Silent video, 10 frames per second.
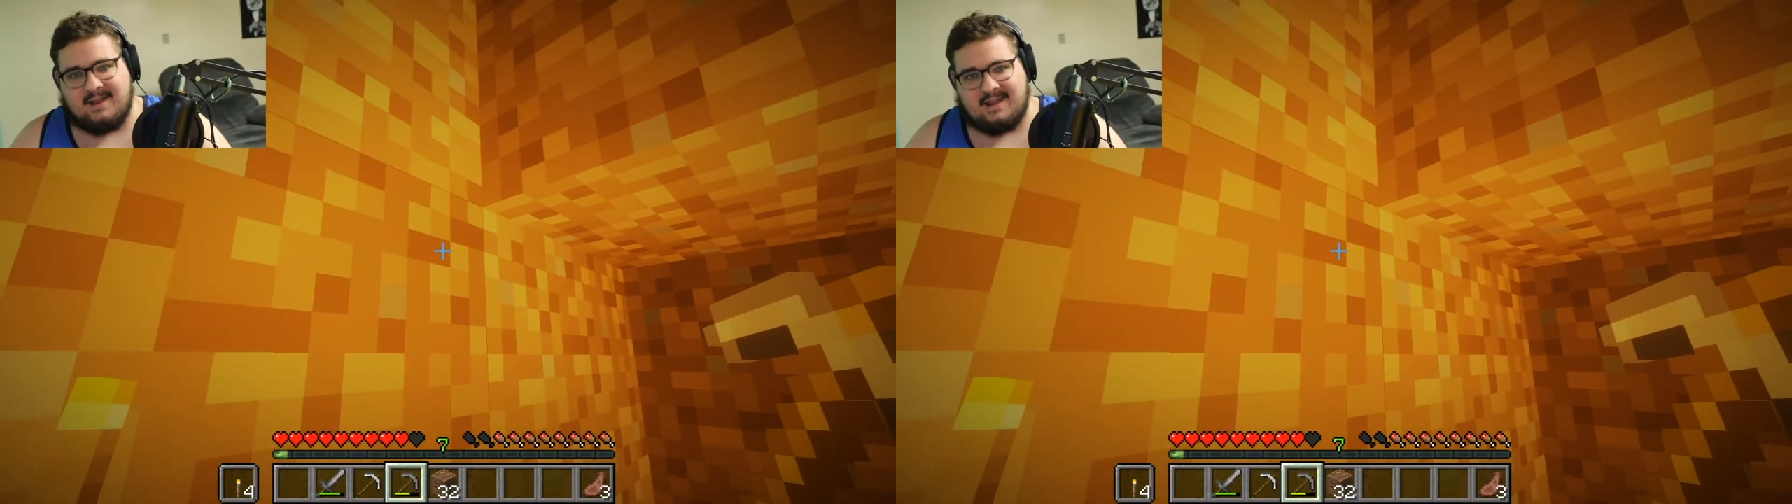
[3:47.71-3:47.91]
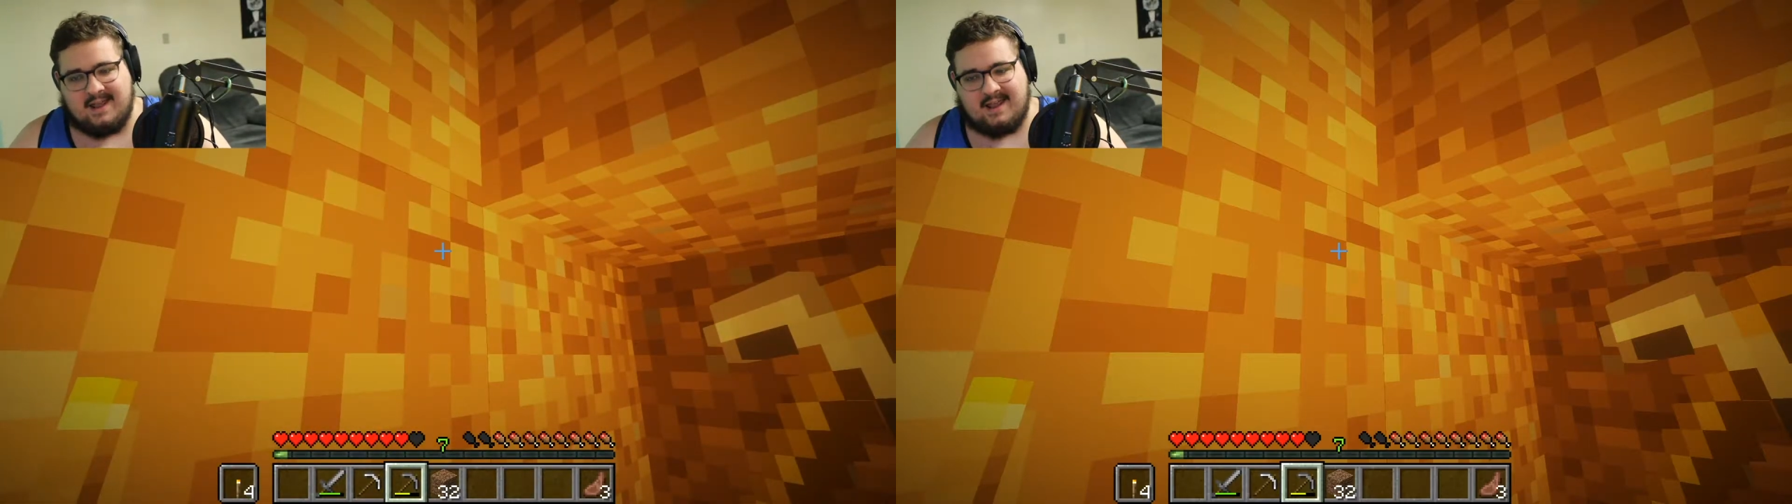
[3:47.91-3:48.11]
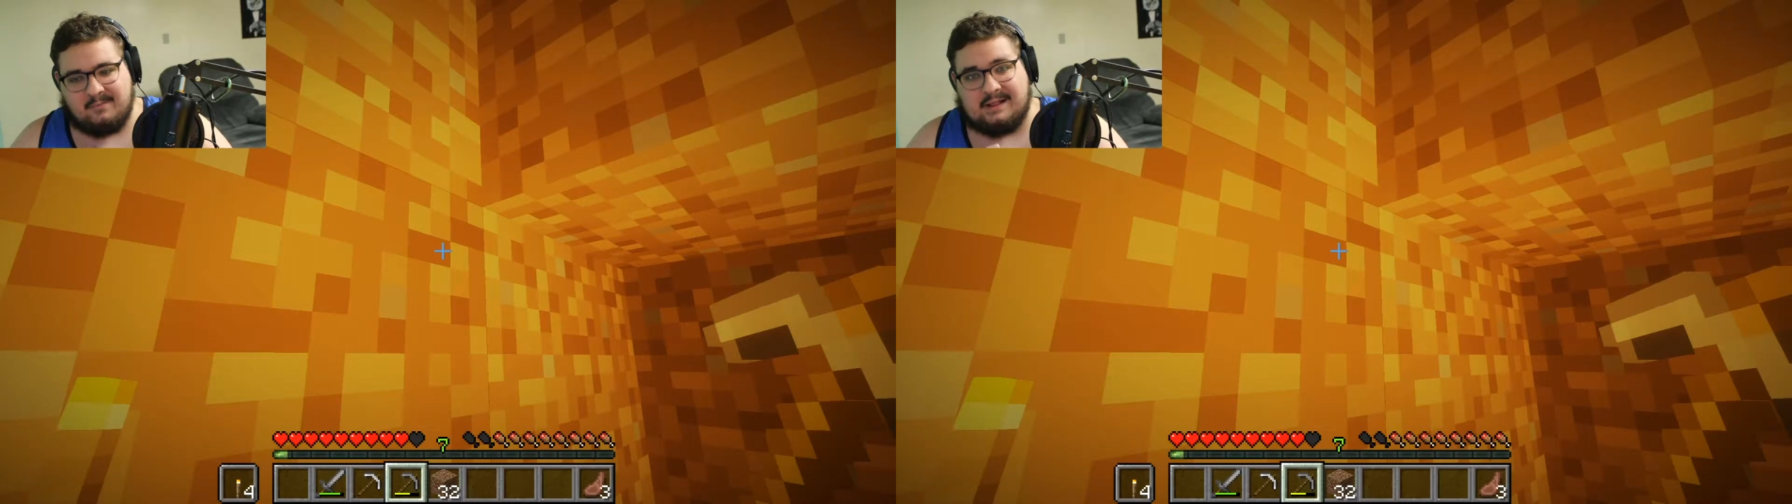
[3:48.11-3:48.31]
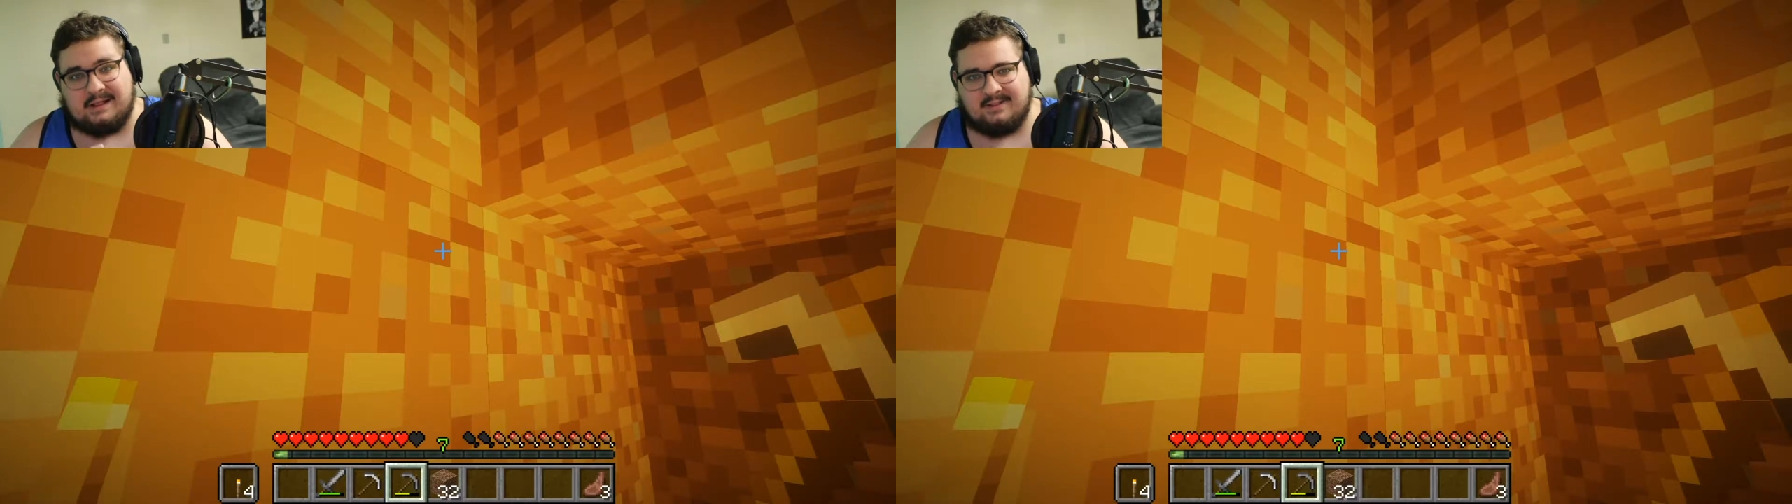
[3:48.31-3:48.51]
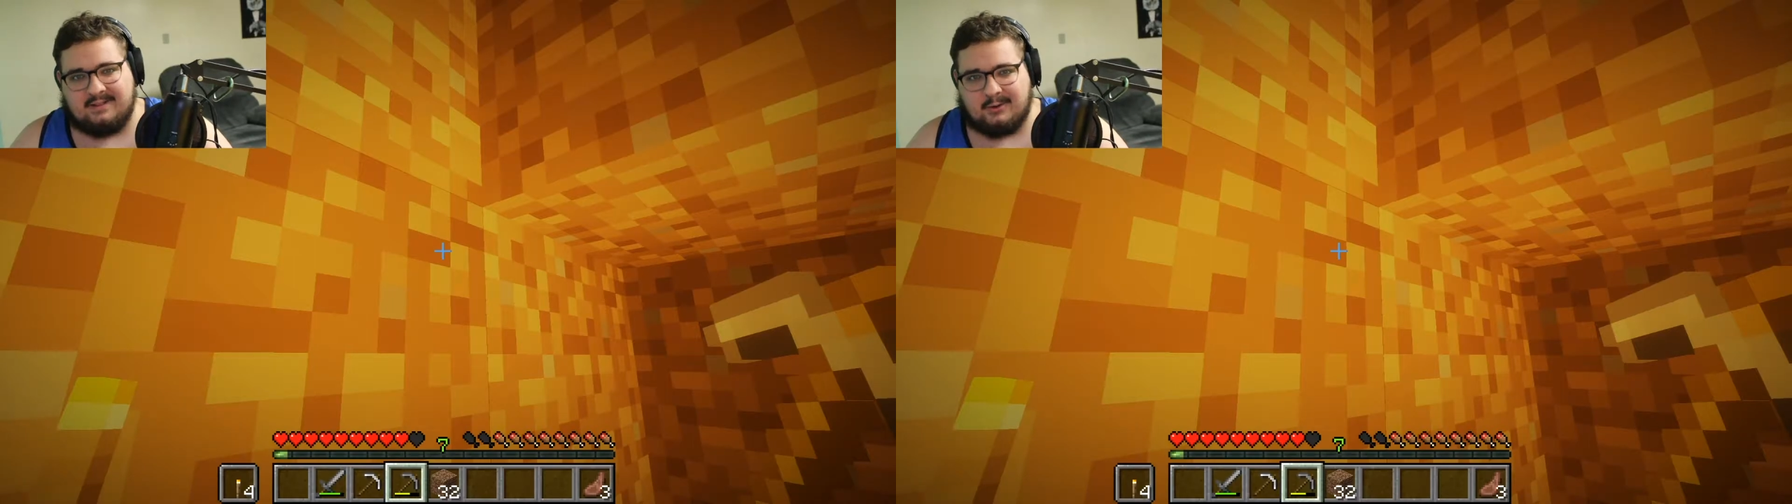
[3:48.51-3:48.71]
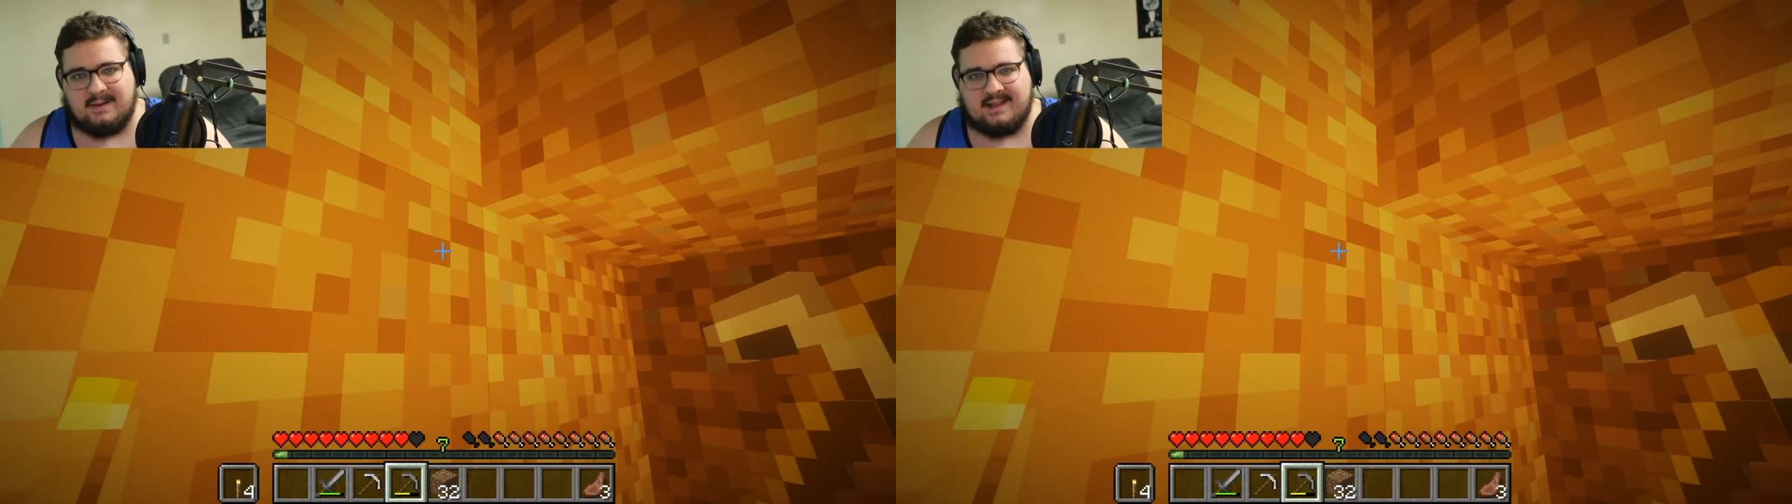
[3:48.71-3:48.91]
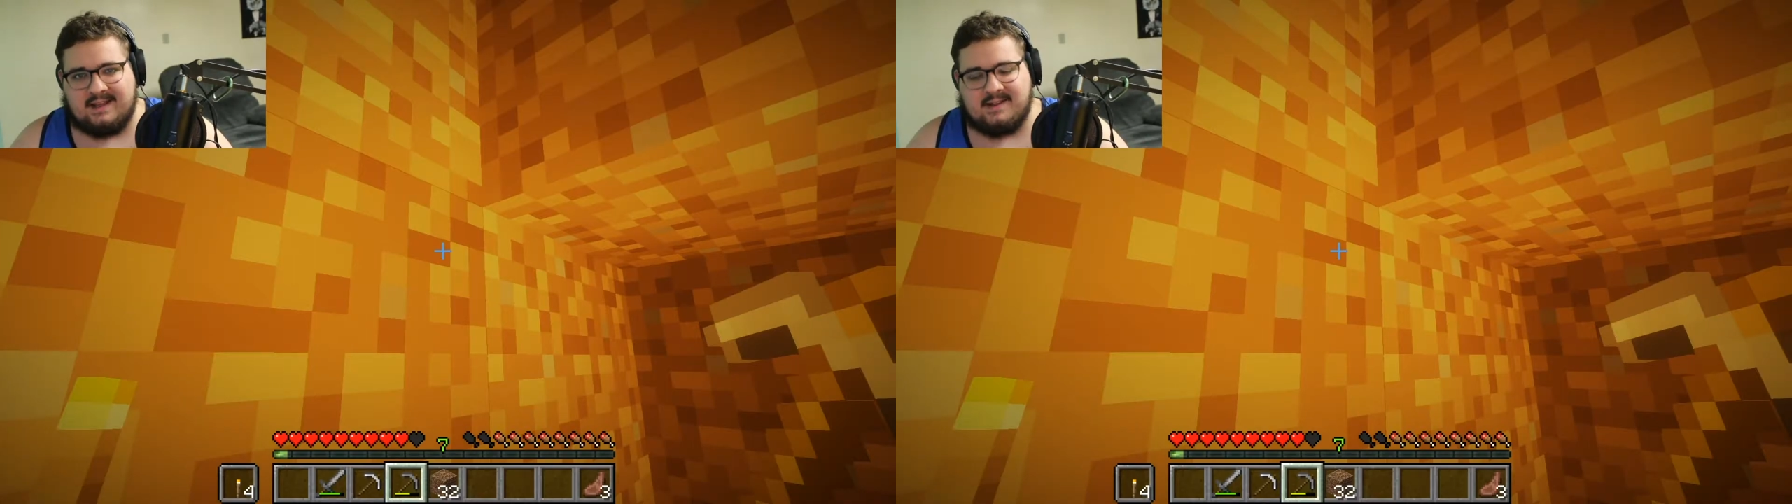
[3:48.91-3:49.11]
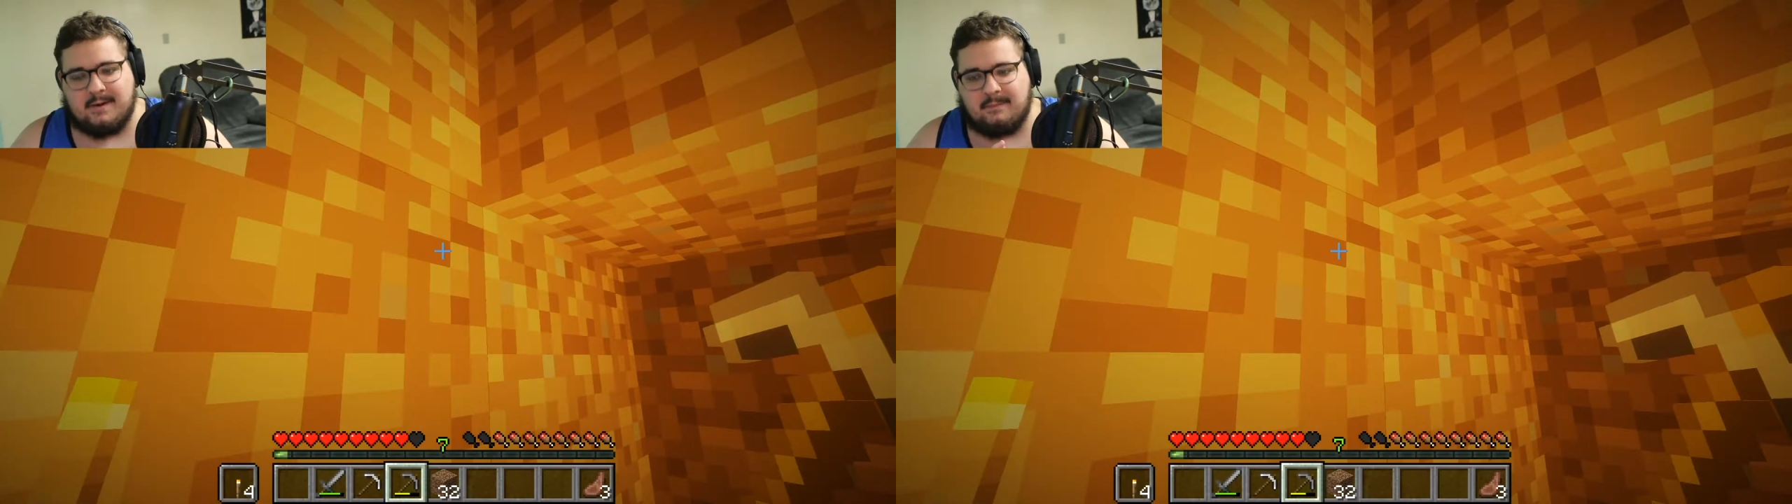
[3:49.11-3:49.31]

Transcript: gameplay a little bit easier,